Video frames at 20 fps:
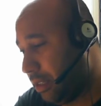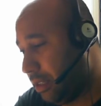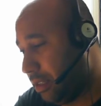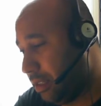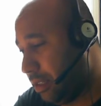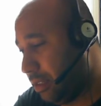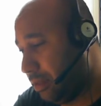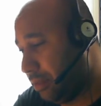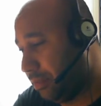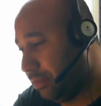
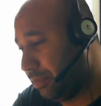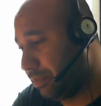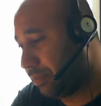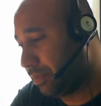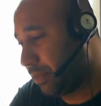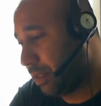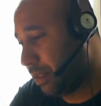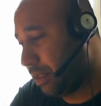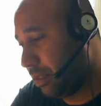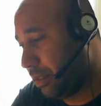then
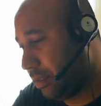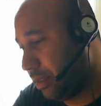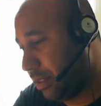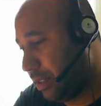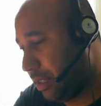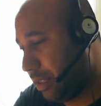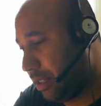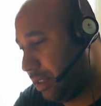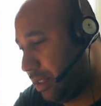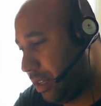
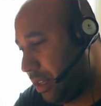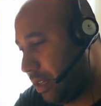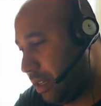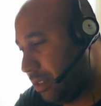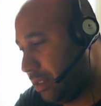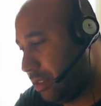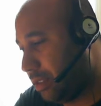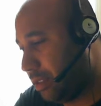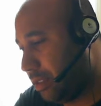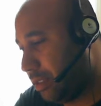you kind
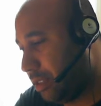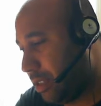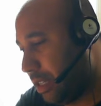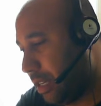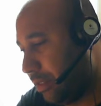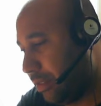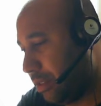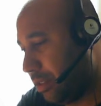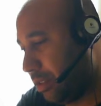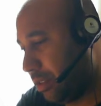of just
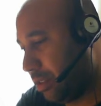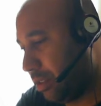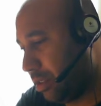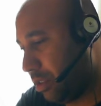have to